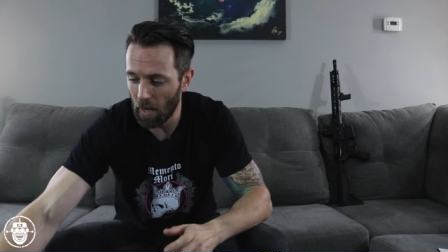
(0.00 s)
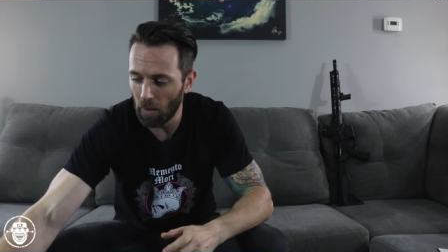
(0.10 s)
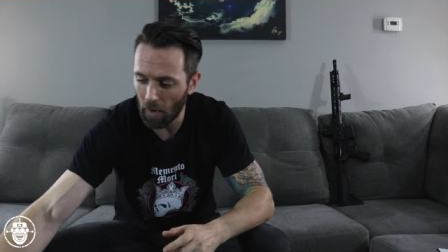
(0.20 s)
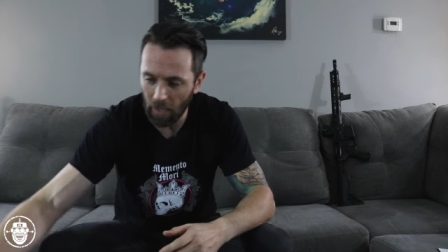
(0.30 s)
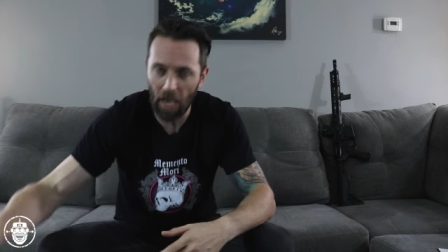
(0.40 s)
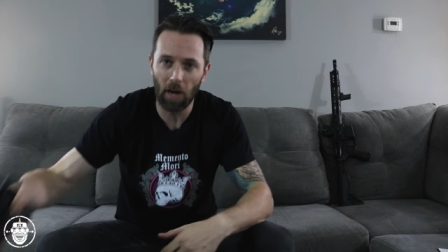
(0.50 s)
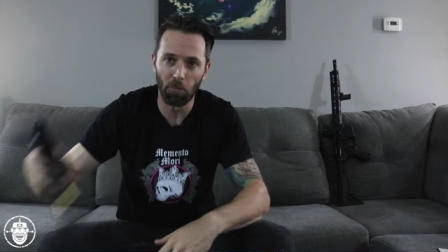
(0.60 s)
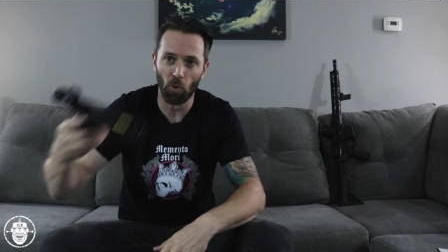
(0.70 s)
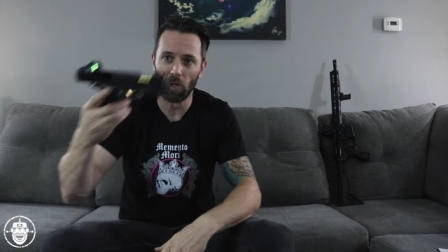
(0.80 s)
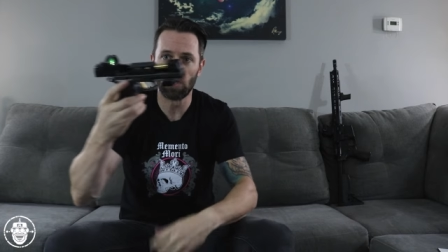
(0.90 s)
Now, again,
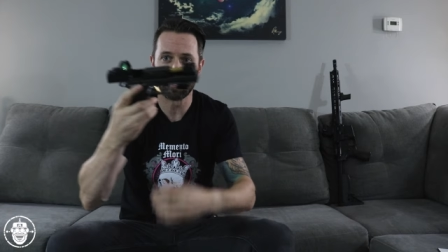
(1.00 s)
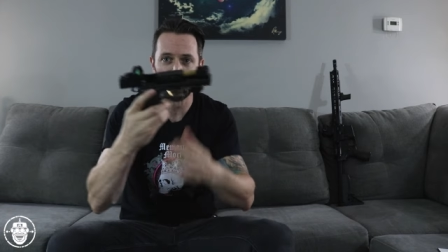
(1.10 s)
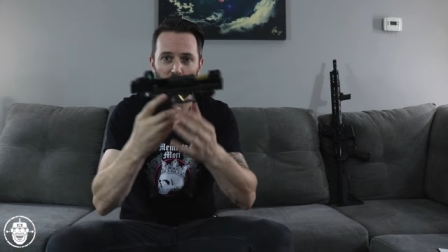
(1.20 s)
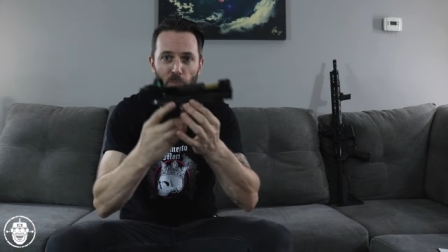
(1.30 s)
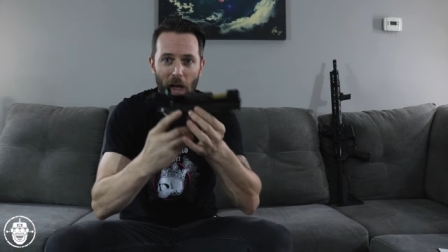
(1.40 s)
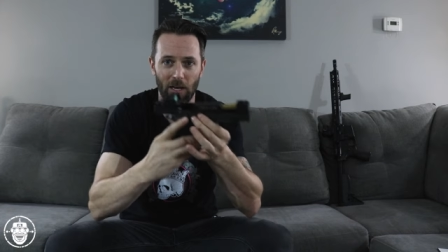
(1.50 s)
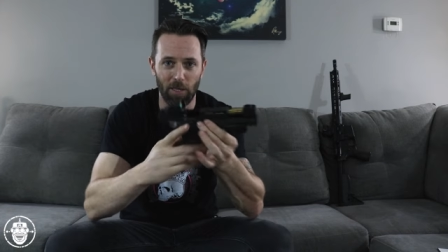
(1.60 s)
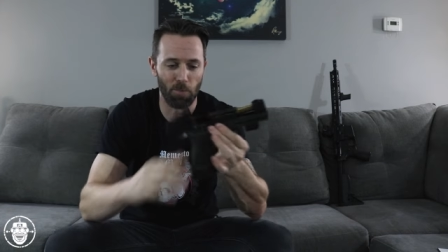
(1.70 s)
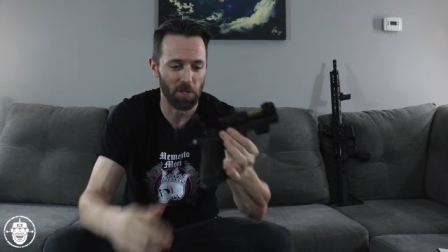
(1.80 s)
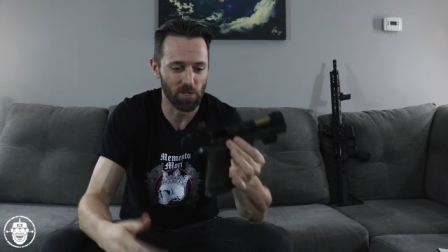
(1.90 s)
I'm going to switch back
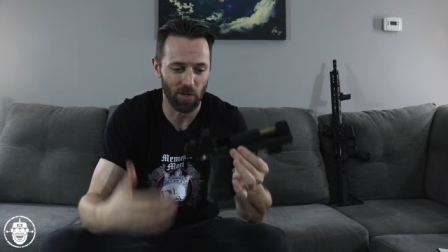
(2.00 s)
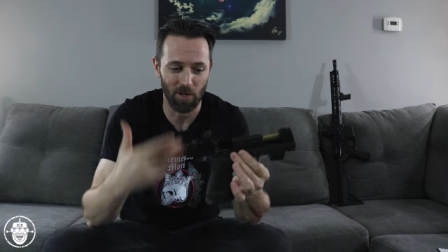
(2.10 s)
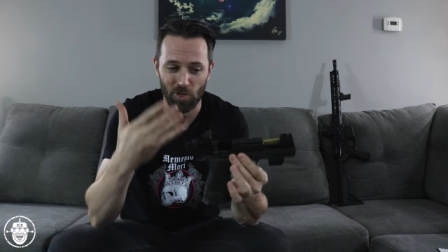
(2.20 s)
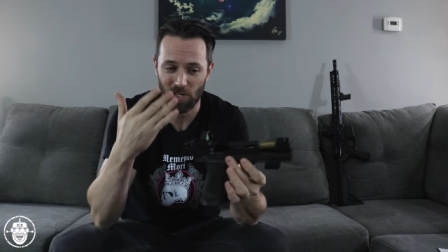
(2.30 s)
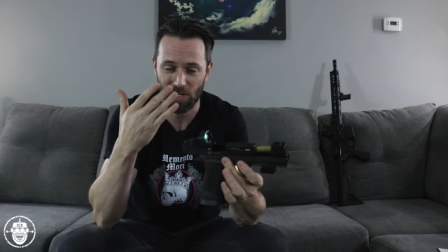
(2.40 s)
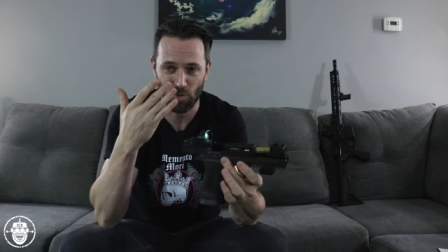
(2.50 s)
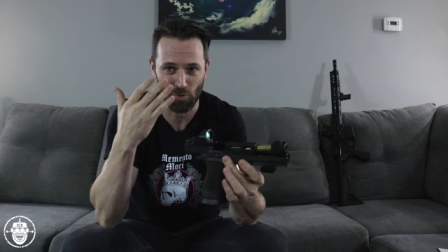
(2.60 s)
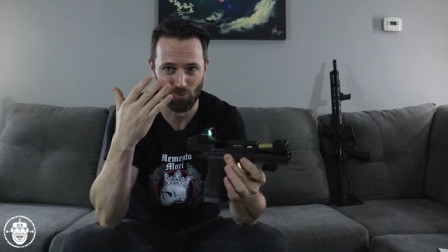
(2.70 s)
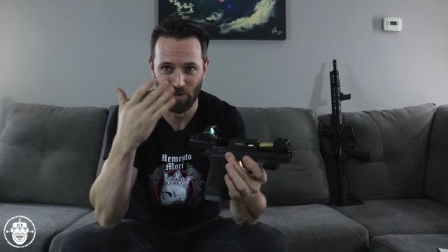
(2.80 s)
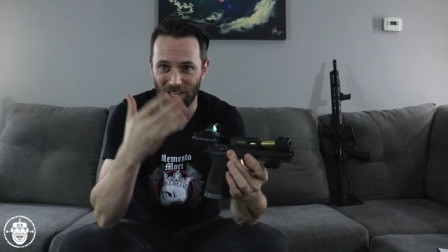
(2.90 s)
to the pistol here just because it's
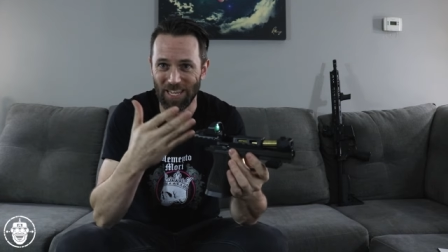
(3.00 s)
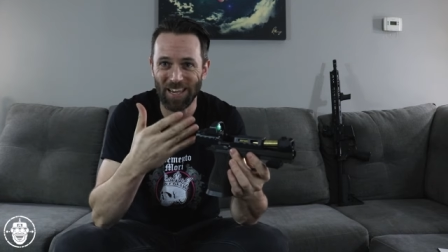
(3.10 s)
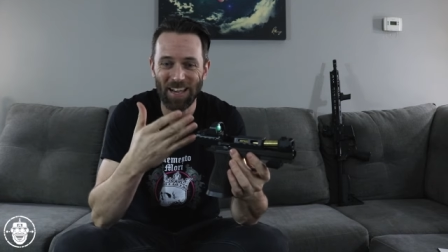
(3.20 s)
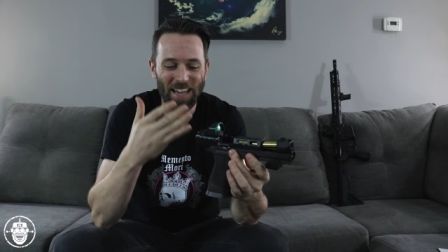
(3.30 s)
a really